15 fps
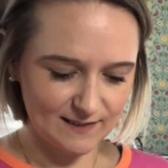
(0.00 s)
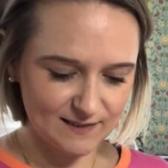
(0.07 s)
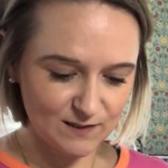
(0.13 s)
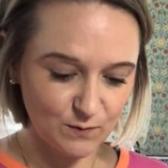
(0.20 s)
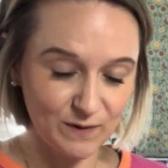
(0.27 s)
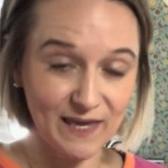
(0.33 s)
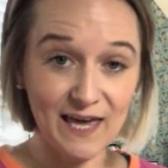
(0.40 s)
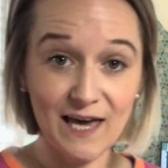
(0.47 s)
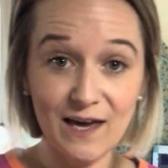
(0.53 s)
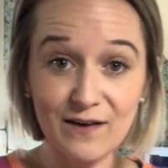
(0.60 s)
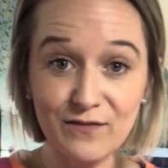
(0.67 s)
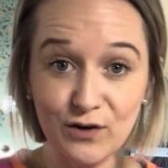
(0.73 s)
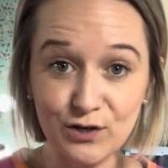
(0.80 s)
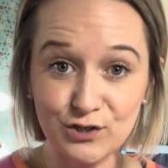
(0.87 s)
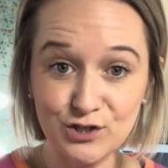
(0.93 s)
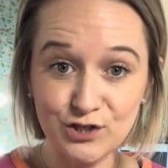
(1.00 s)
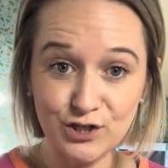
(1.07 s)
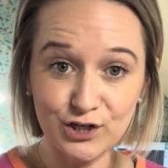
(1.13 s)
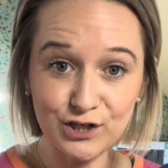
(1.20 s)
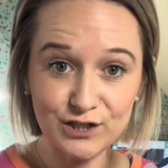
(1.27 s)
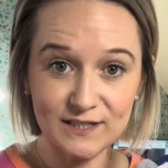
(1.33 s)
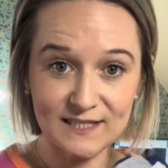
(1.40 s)
so we have our
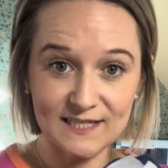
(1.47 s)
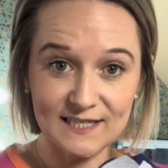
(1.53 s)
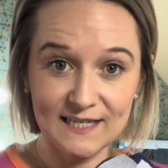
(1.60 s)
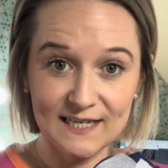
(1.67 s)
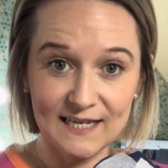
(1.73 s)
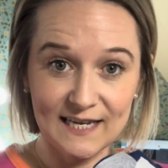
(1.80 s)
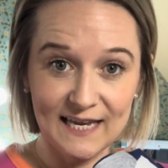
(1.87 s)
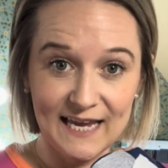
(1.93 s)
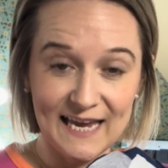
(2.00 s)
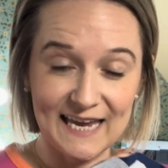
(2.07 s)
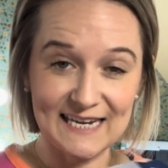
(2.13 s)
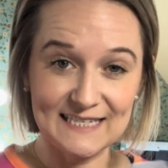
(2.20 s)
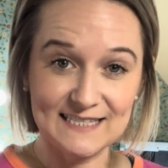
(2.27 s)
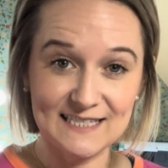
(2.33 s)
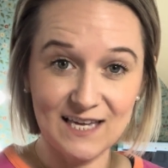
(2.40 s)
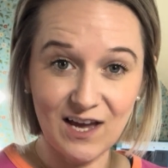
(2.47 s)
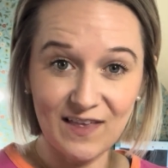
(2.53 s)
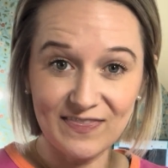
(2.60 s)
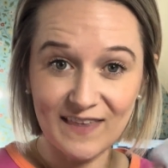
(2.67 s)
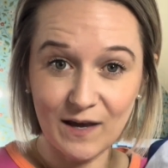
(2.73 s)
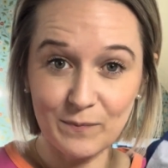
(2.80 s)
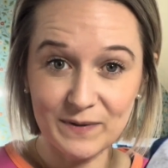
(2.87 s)
shirt, and it's
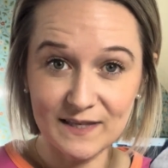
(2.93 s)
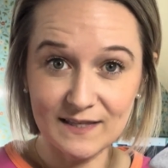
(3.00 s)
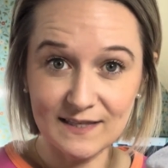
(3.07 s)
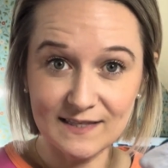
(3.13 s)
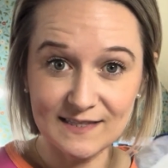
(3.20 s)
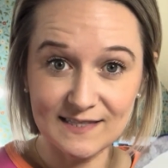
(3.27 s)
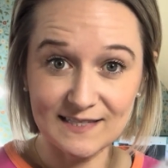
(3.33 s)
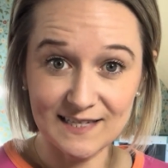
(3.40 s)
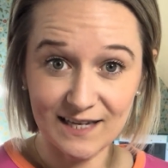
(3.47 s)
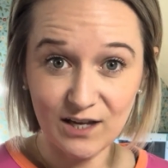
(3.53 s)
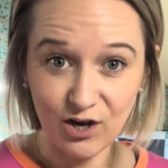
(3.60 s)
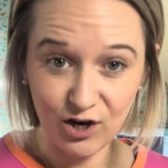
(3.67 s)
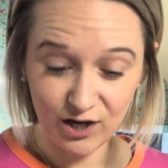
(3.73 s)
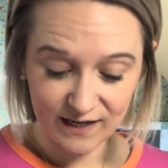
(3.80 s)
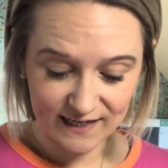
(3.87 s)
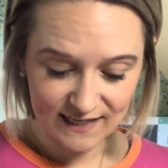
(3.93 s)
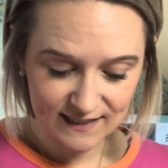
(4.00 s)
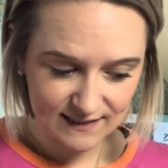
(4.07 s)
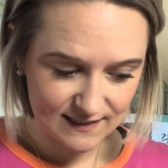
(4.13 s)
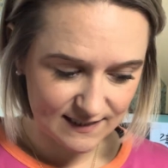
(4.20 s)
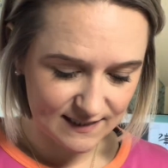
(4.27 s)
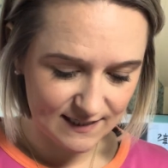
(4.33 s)
got that peel and stick on
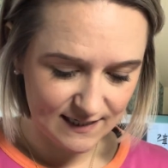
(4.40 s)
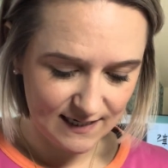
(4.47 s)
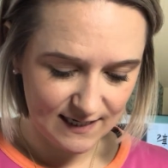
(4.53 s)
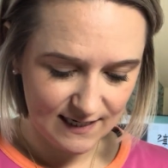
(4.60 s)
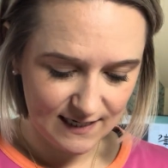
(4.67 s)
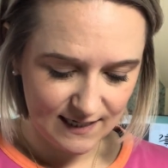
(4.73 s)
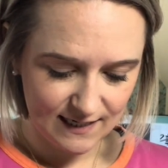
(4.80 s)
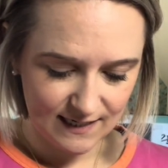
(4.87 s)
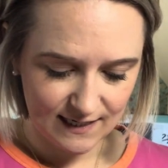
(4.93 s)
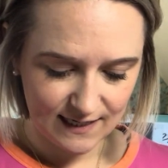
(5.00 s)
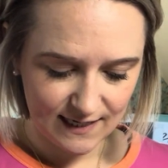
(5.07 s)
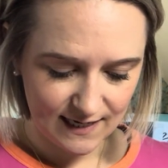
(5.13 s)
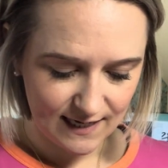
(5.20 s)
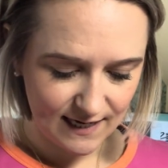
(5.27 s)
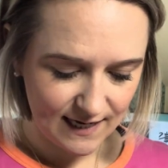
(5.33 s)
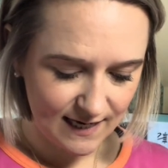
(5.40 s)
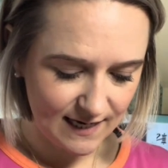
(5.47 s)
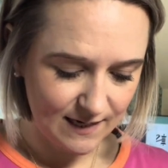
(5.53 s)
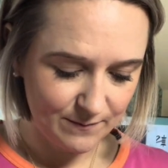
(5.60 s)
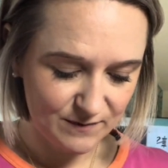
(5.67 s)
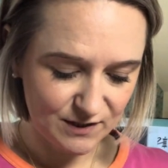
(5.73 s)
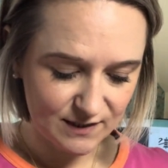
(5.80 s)
it.
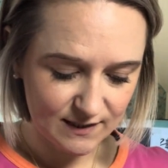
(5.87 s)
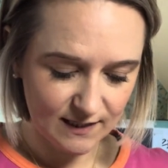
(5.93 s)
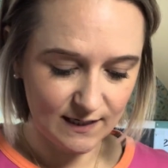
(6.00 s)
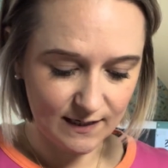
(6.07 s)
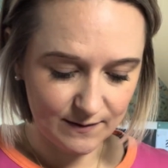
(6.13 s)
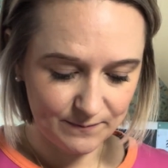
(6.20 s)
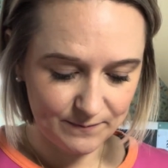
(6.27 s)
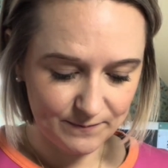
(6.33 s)
And I'm just gonna